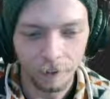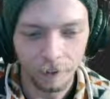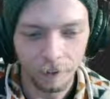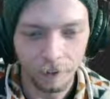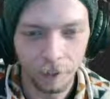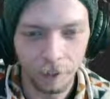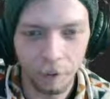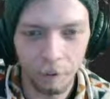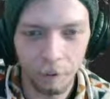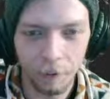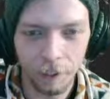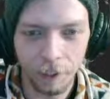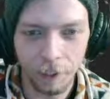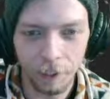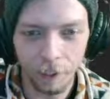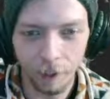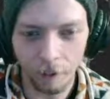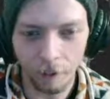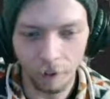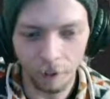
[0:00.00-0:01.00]
it'll be
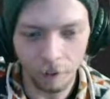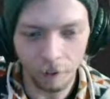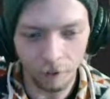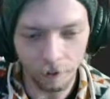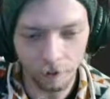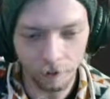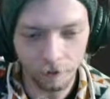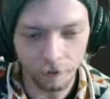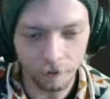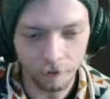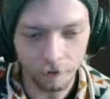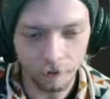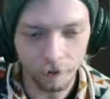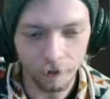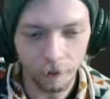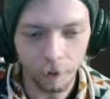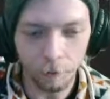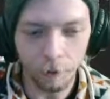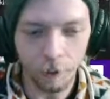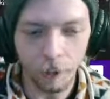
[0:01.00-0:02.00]

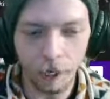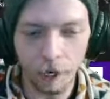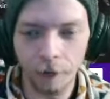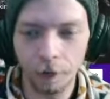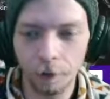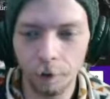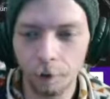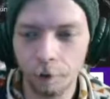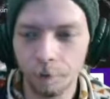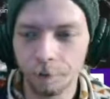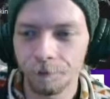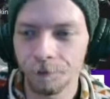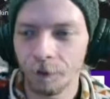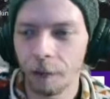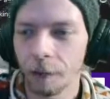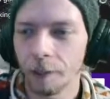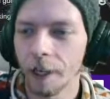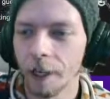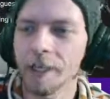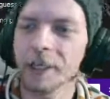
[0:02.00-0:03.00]
kind of cool.
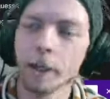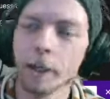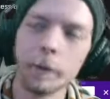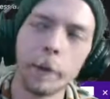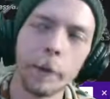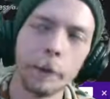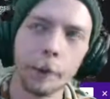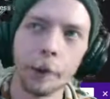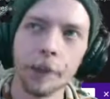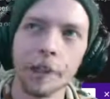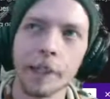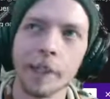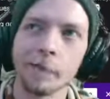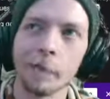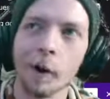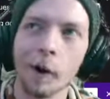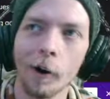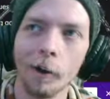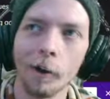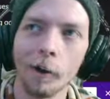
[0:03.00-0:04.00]
It's gonna be pretty
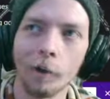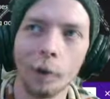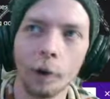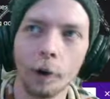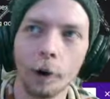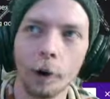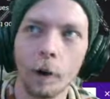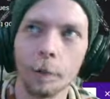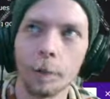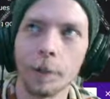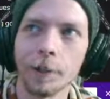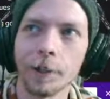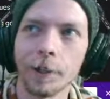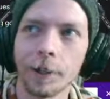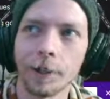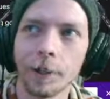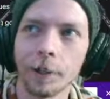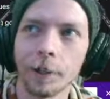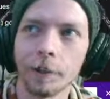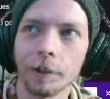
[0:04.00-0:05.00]
small for an
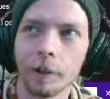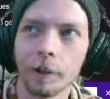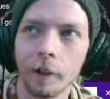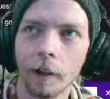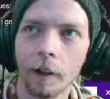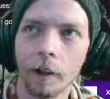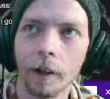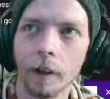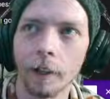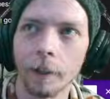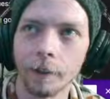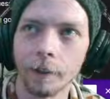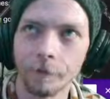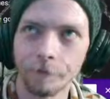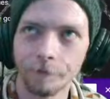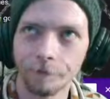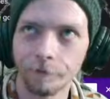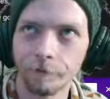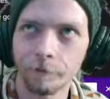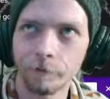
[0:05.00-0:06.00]
RPG. Like,
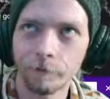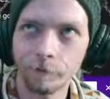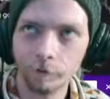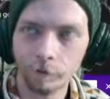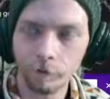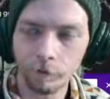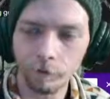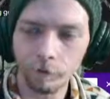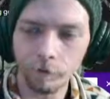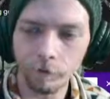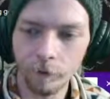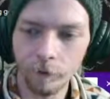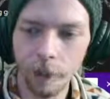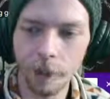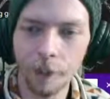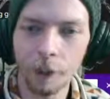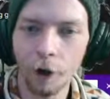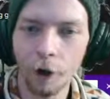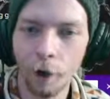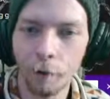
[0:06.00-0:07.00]
it's
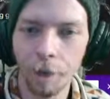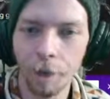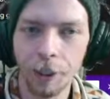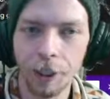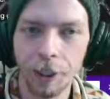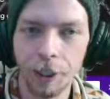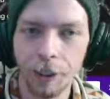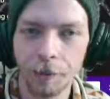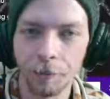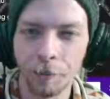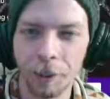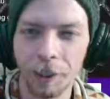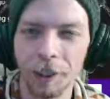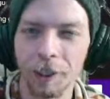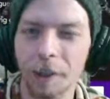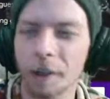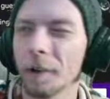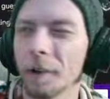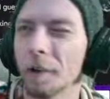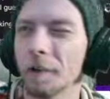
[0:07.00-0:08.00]
an RPG, but it's
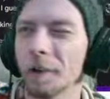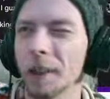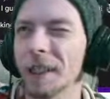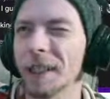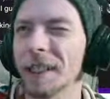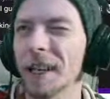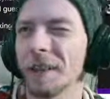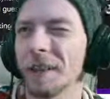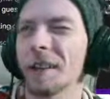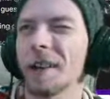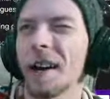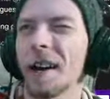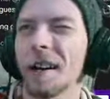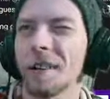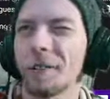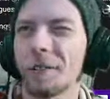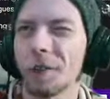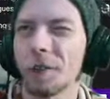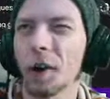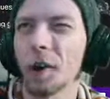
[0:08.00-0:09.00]
gonna kind of
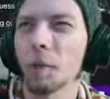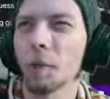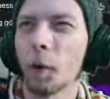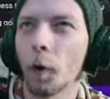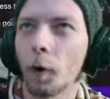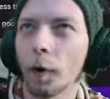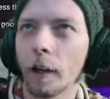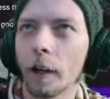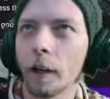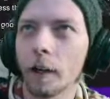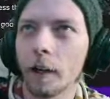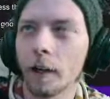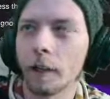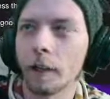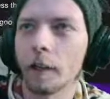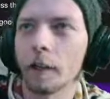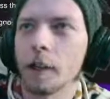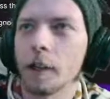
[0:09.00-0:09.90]
flow more like a